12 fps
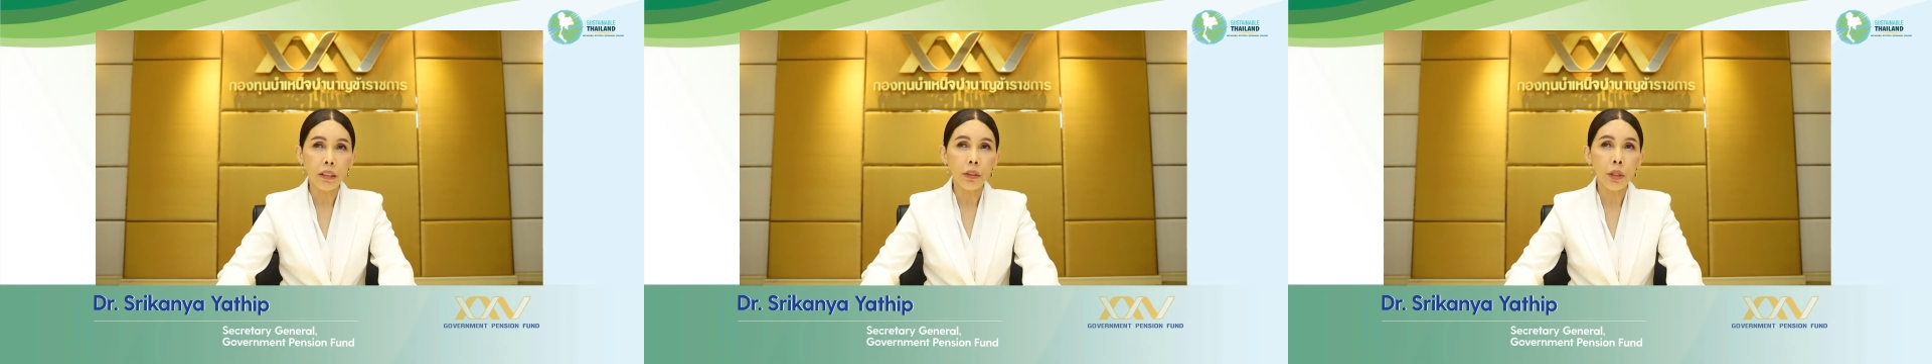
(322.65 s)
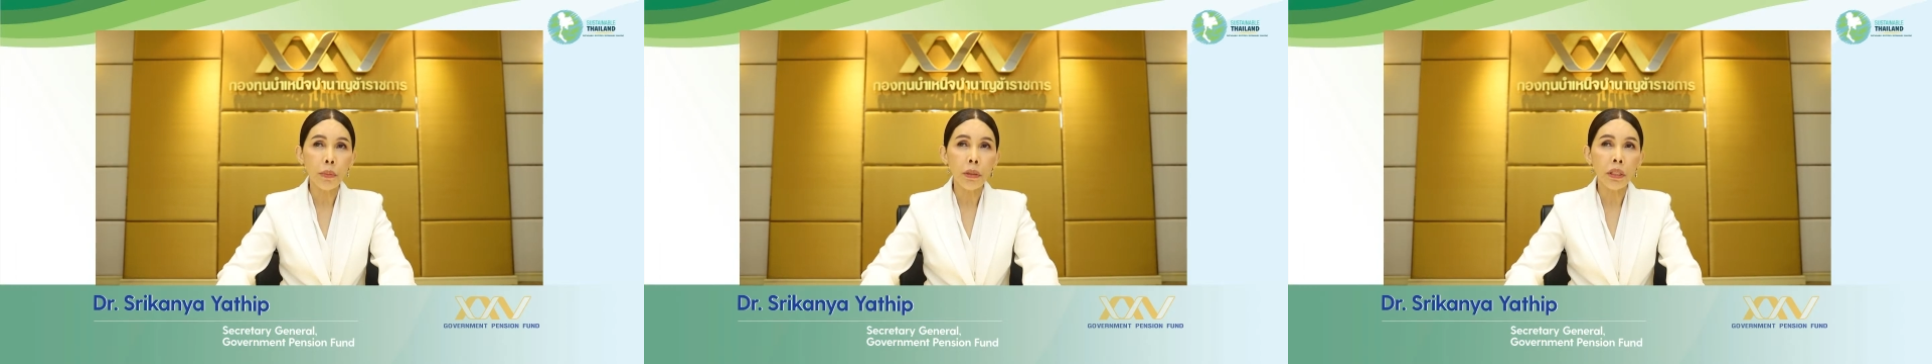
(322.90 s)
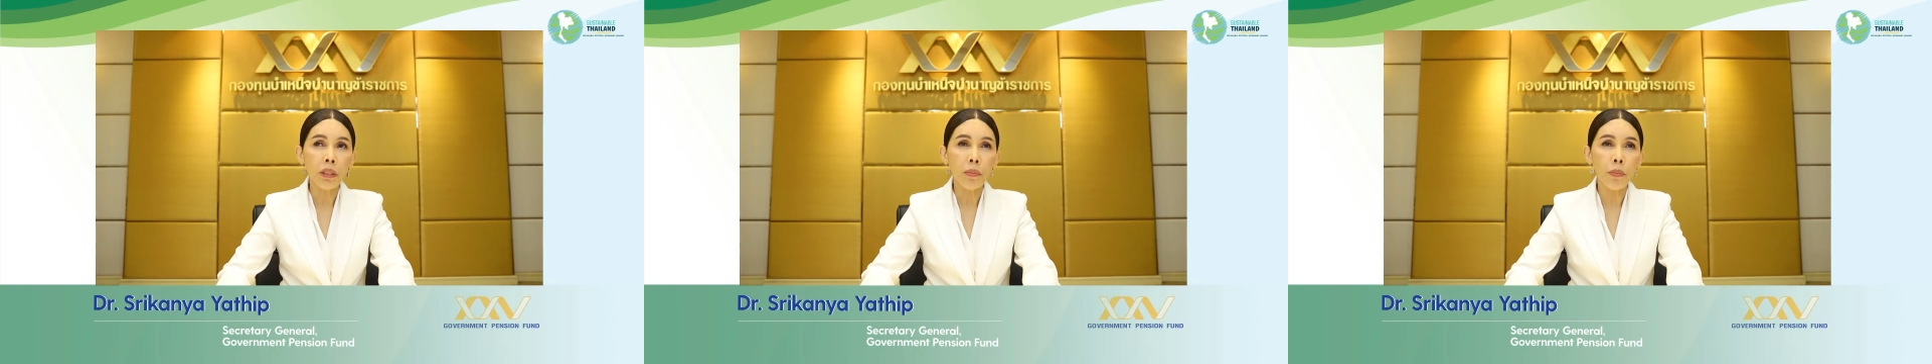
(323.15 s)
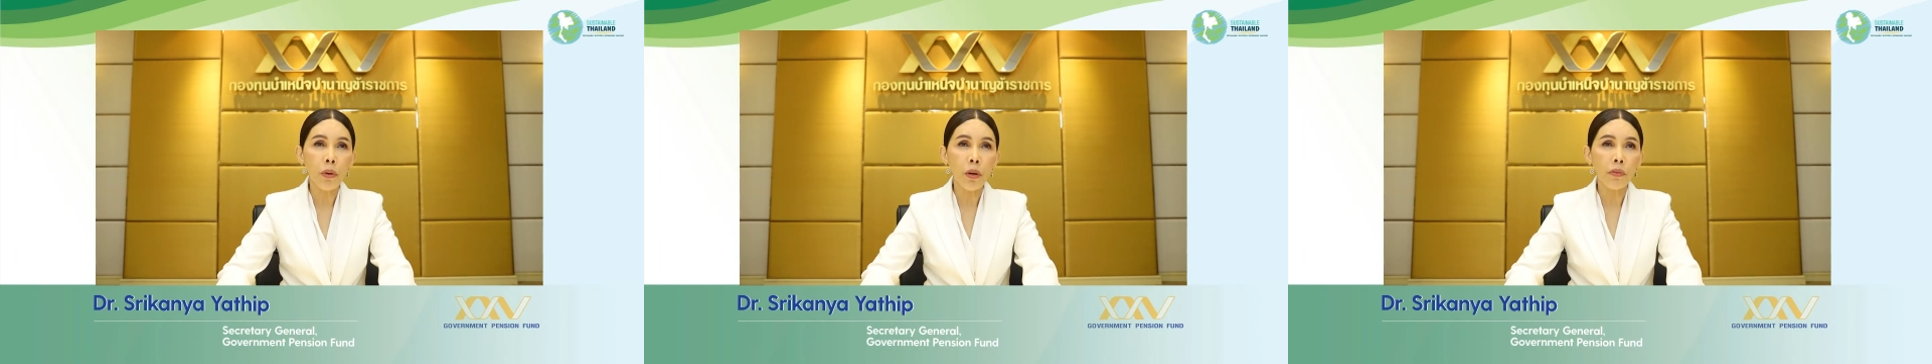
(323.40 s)
the tremendous
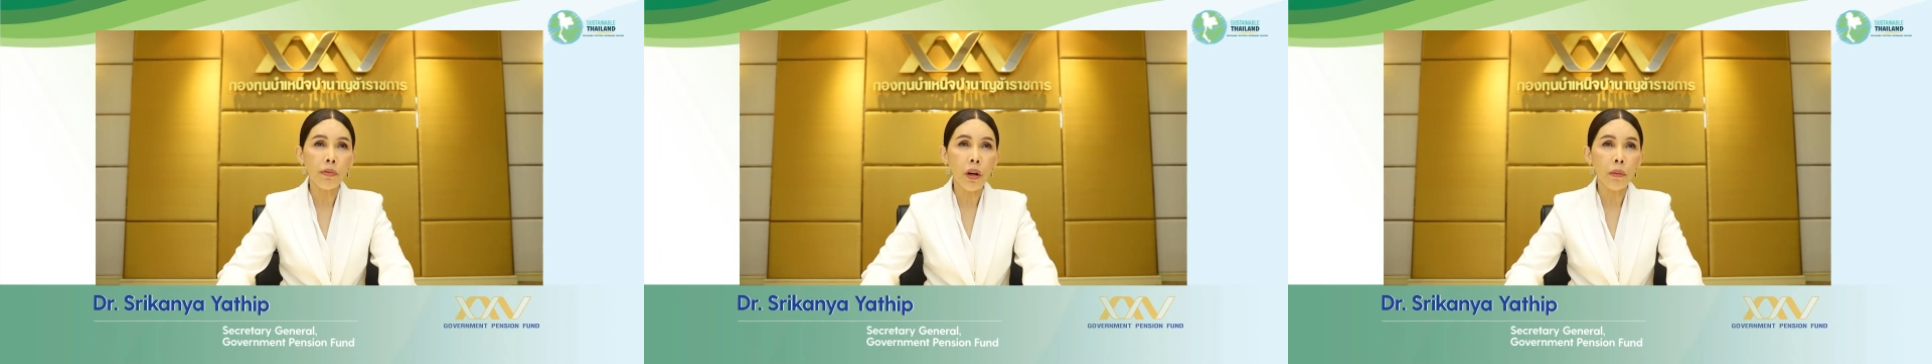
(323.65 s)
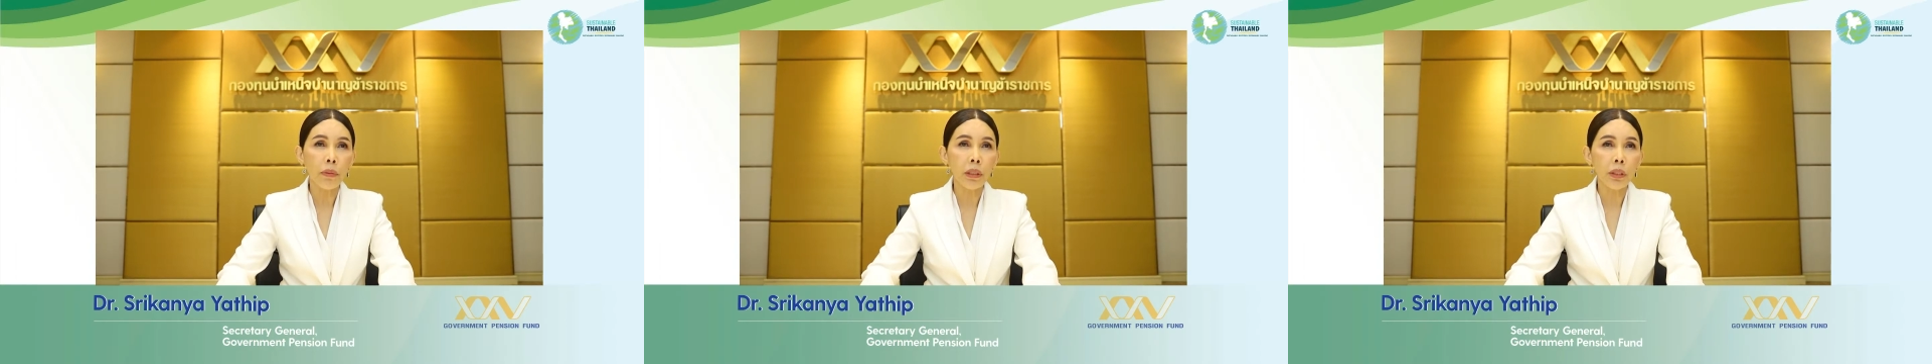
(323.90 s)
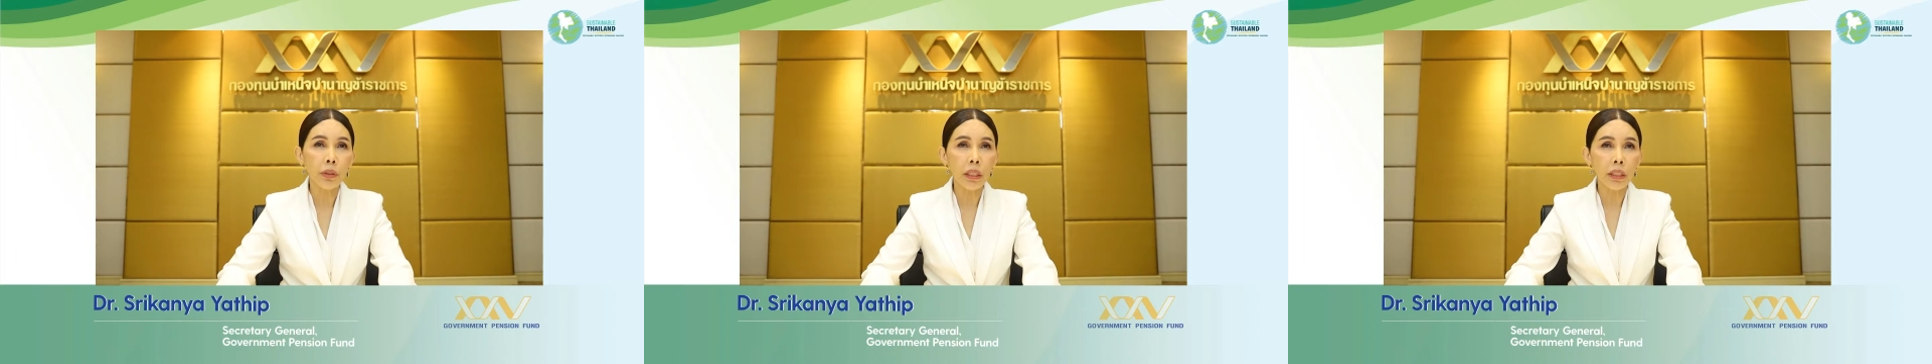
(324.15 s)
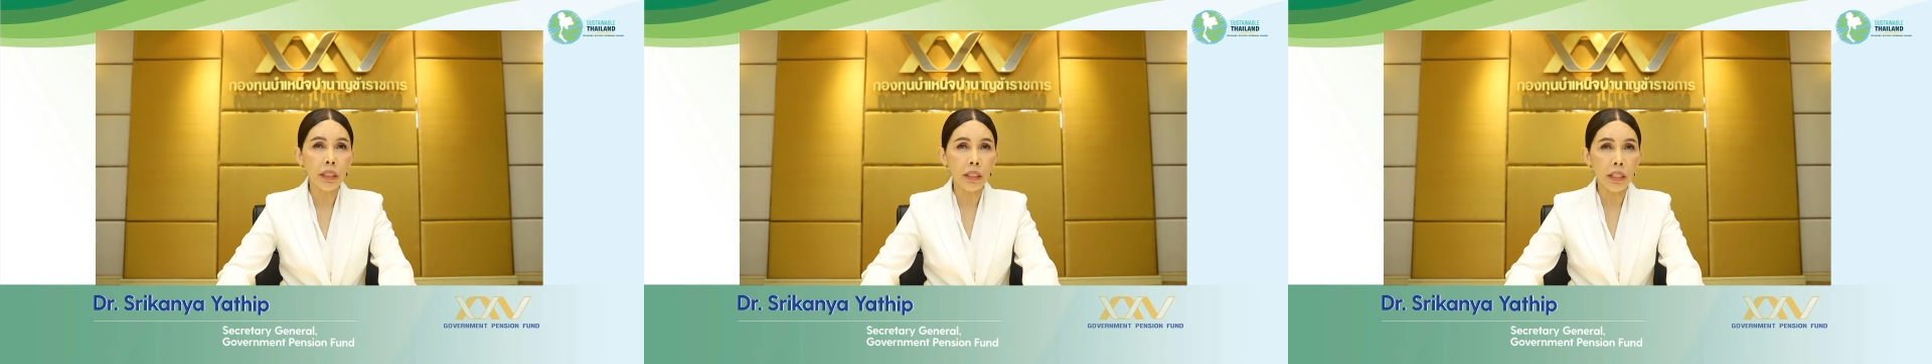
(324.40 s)
support from the
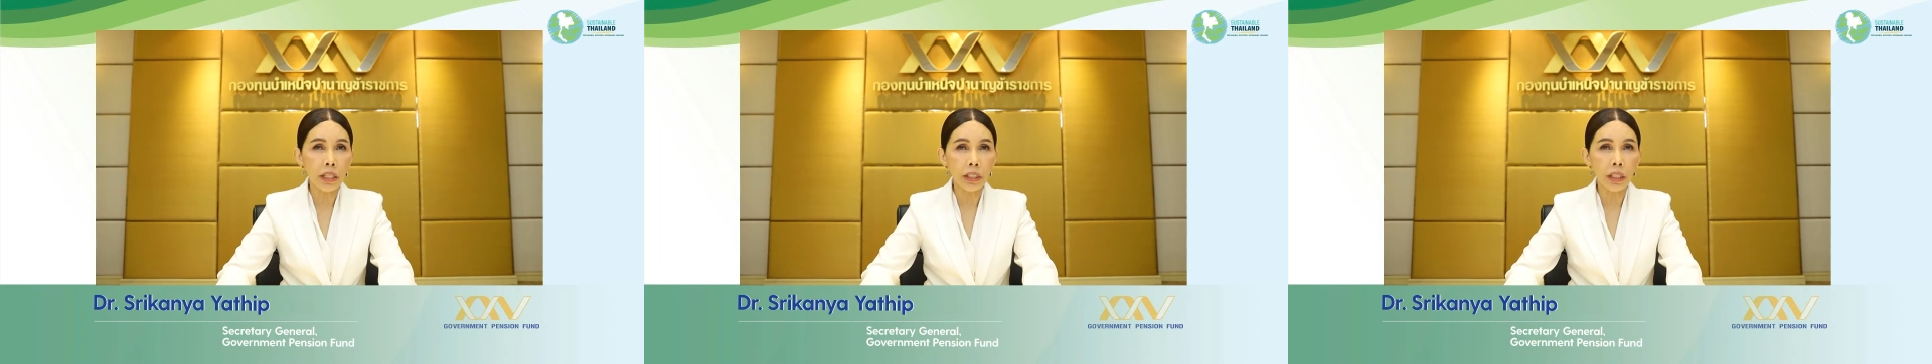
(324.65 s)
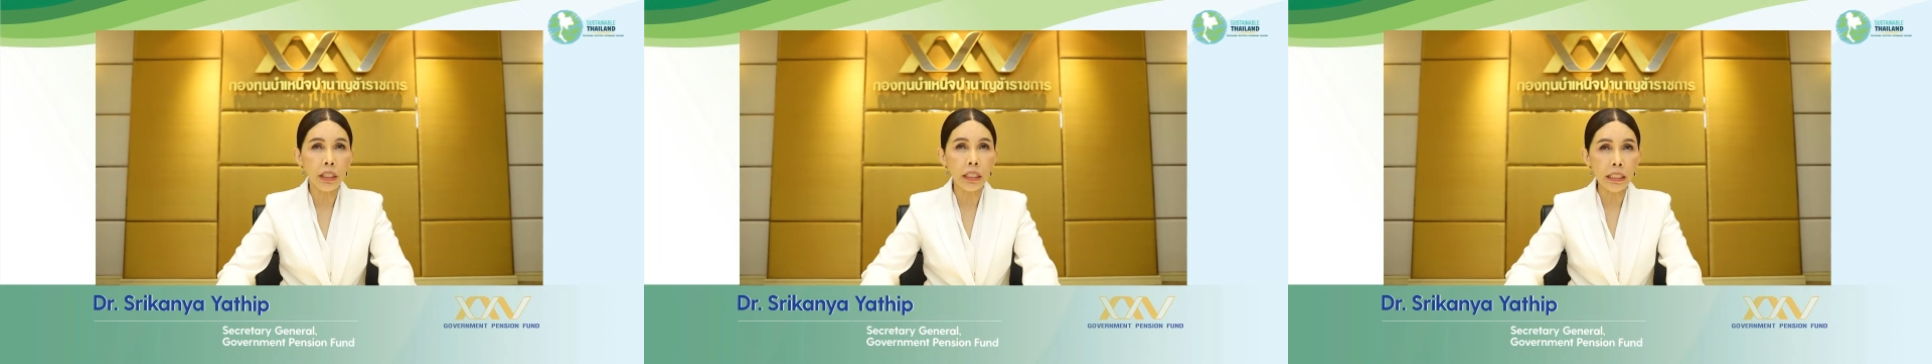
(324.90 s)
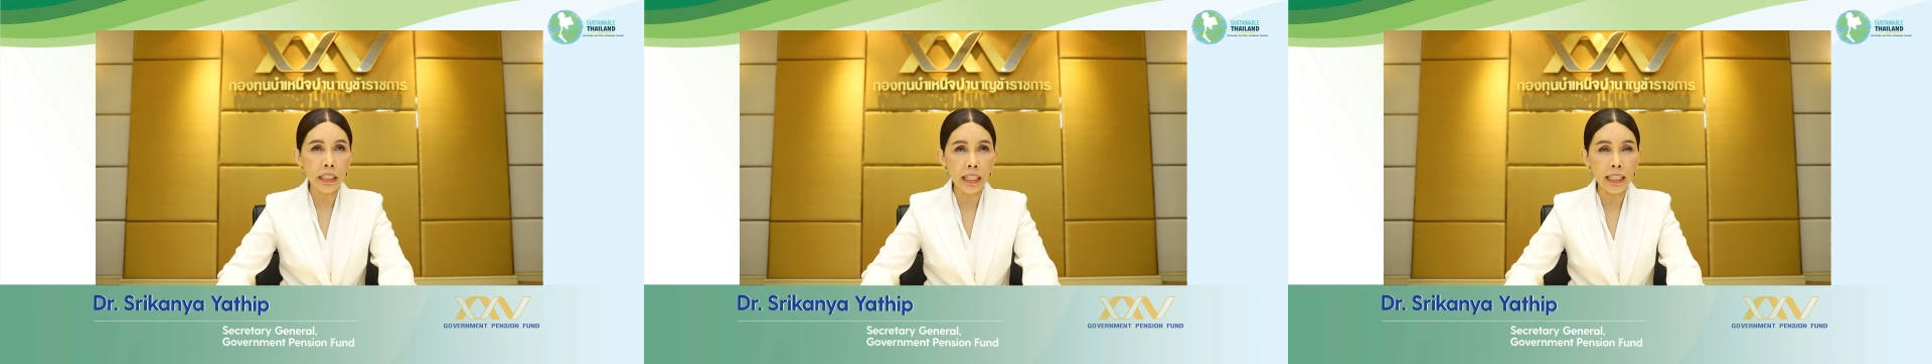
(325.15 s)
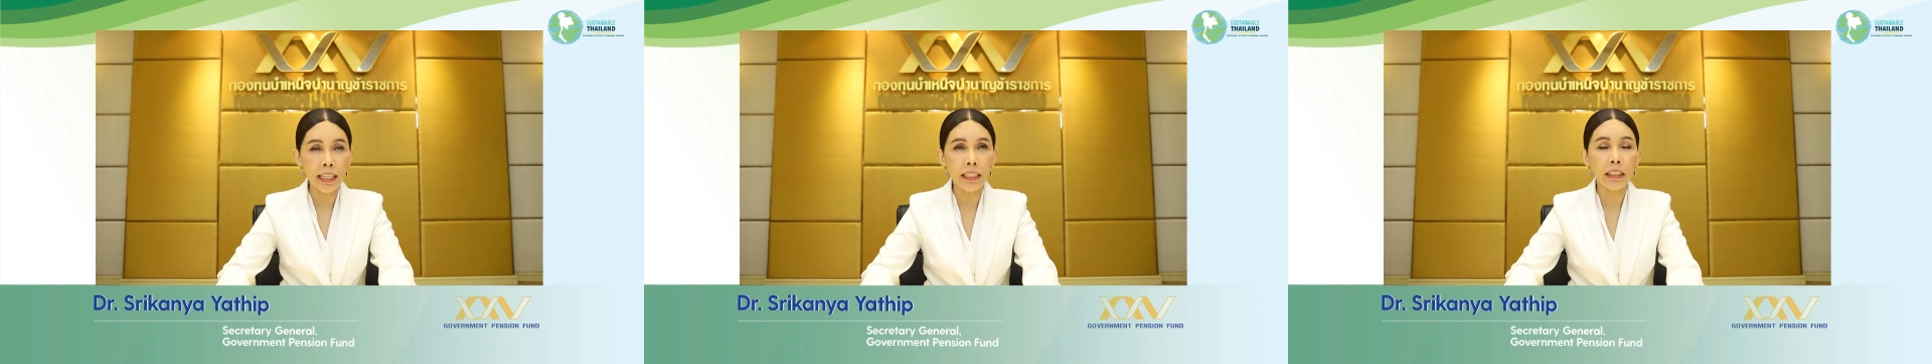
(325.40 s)
United Nations in
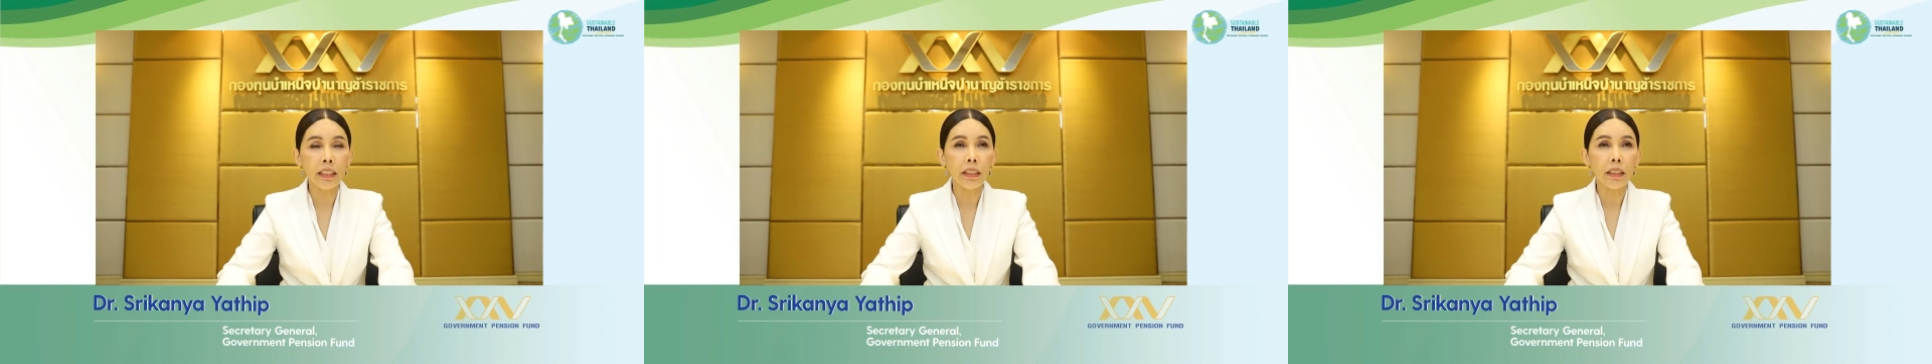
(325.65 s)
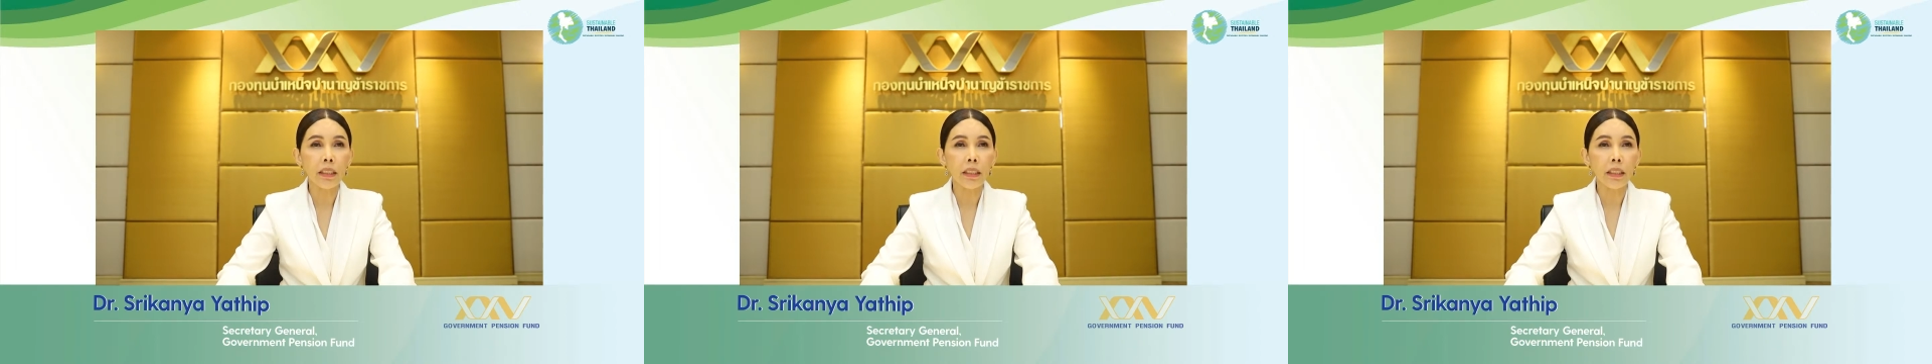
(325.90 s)
Thailand,